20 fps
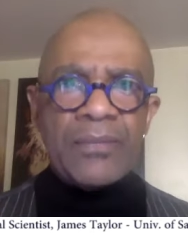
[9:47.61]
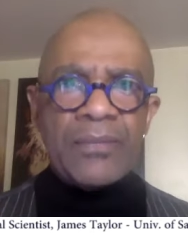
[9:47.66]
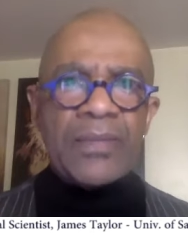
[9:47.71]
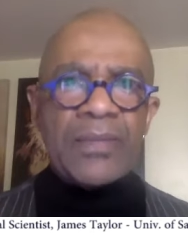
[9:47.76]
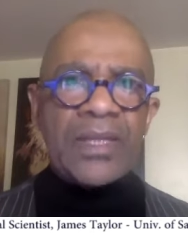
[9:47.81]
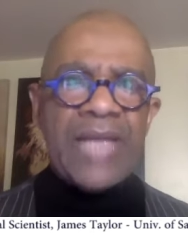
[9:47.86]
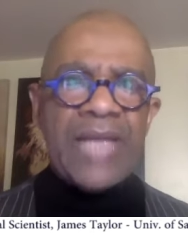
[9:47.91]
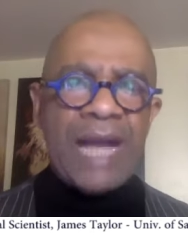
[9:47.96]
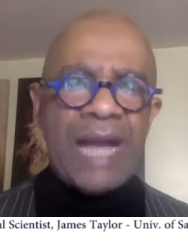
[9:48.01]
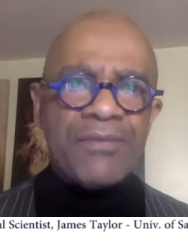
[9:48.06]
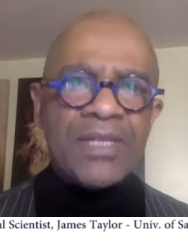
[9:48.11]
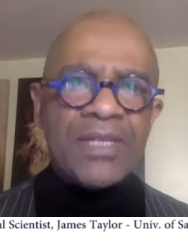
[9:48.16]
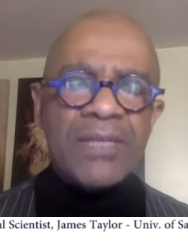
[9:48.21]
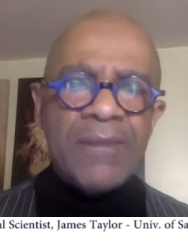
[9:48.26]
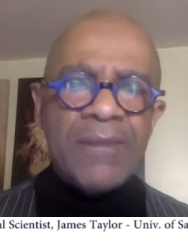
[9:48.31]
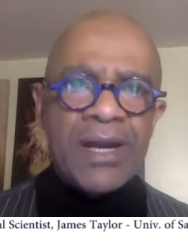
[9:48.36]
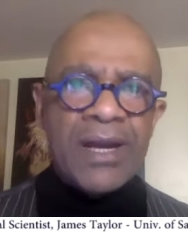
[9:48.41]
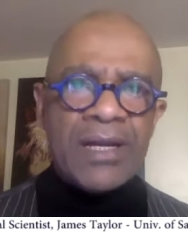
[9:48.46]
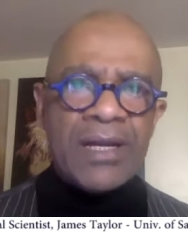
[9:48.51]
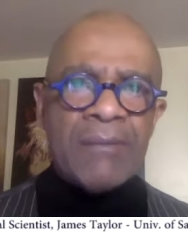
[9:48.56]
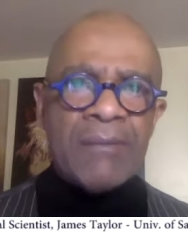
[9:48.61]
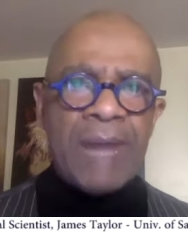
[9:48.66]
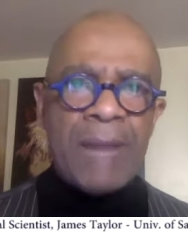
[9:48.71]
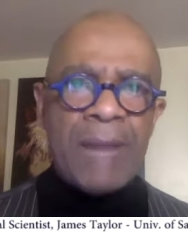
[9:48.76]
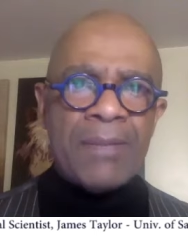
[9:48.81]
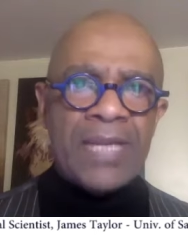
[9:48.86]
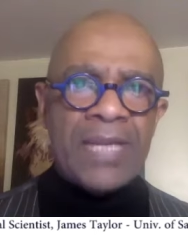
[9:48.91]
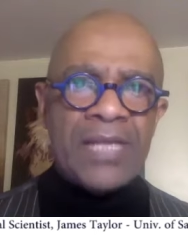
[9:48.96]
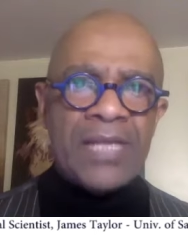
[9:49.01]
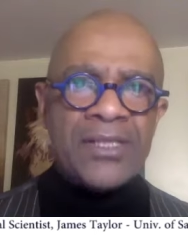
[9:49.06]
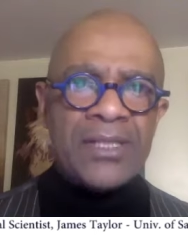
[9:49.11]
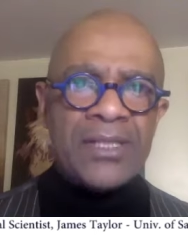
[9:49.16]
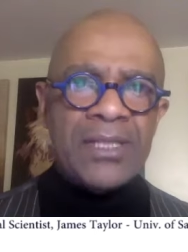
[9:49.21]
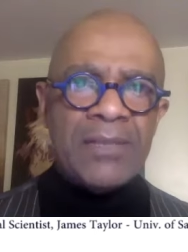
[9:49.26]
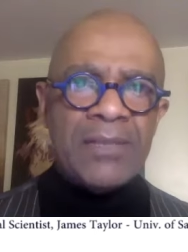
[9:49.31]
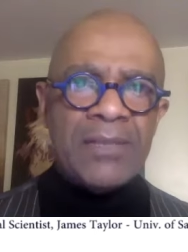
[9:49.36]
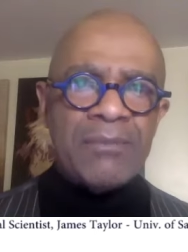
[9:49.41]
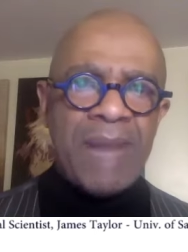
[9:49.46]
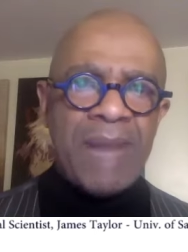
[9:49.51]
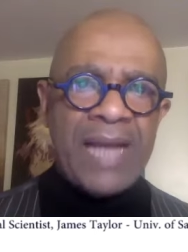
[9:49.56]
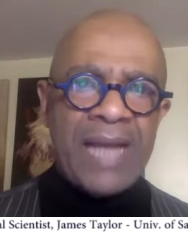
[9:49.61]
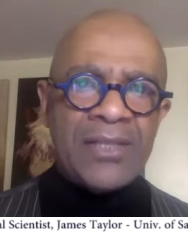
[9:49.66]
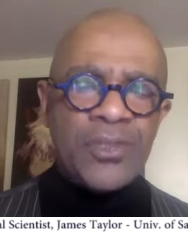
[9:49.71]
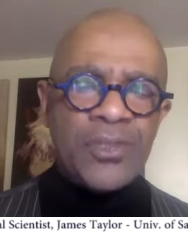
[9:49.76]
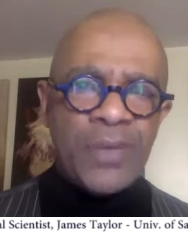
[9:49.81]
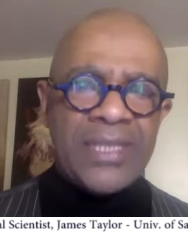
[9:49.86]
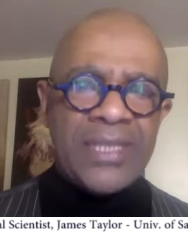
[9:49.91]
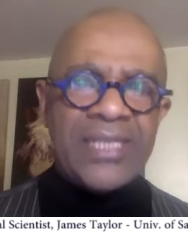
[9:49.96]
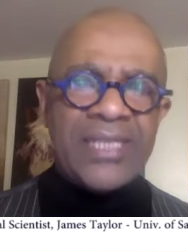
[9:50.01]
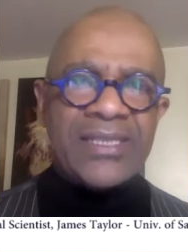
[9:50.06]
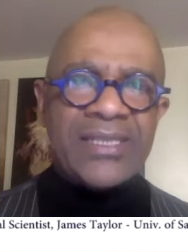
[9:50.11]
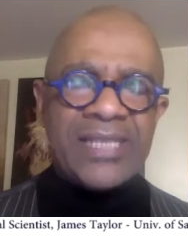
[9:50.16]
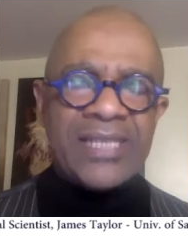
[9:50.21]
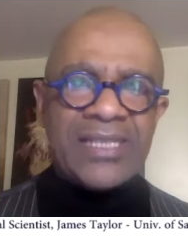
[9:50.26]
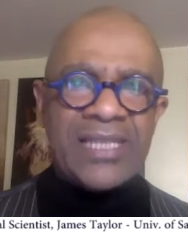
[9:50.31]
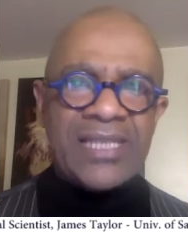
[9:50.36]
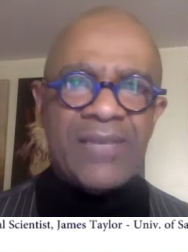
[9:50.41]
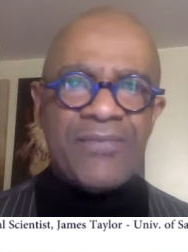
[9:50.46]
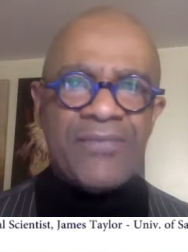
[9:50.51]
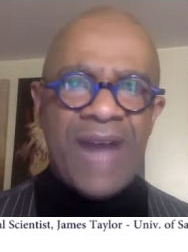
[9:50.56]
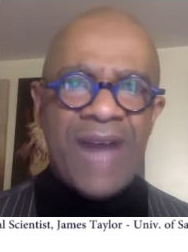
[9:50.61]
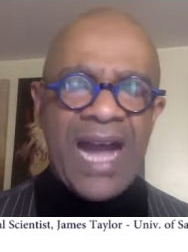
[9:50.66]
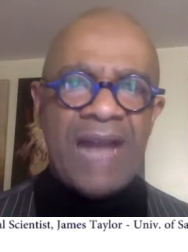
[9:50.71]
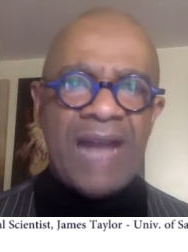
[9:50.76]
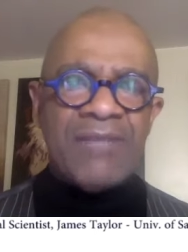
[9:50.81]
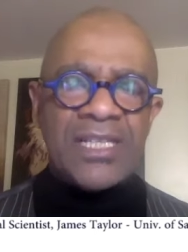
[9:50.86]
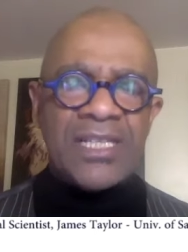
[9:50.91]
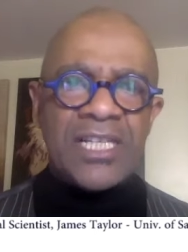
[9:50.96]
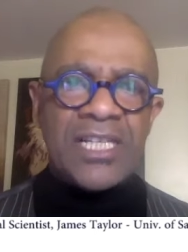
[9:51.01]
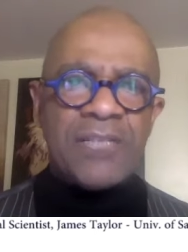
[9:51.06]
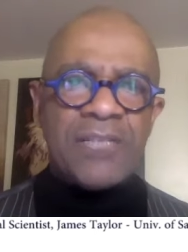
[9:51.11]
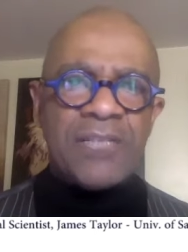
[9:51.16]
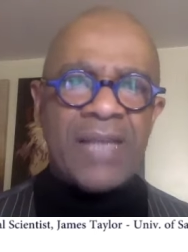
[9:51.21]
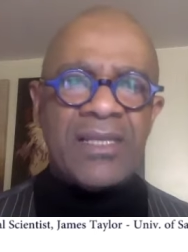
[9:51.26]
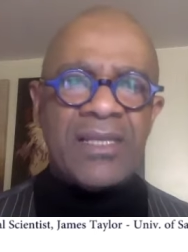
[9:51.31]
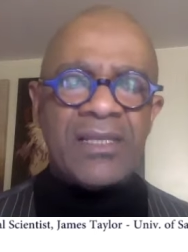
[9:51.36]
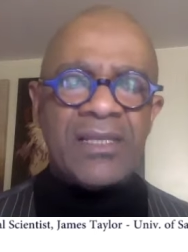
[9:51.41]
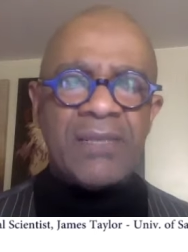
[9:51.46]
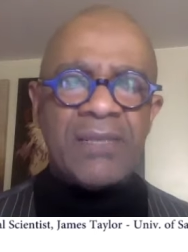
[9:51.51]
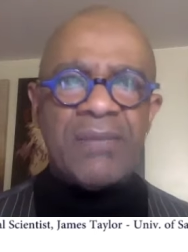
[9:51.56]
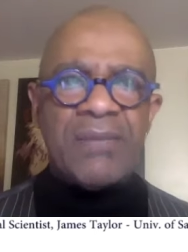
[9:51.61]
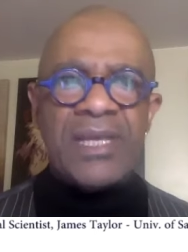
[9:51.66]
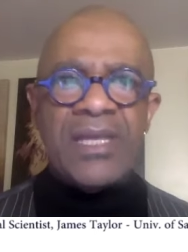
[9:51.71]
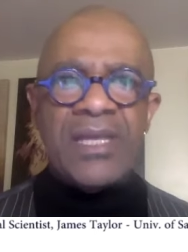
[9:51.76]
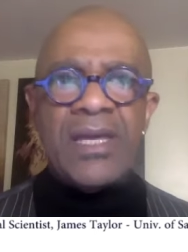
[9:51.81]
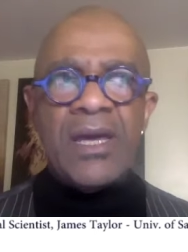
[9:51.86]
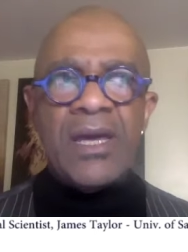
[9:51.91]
The African American population by 2065 is expected to be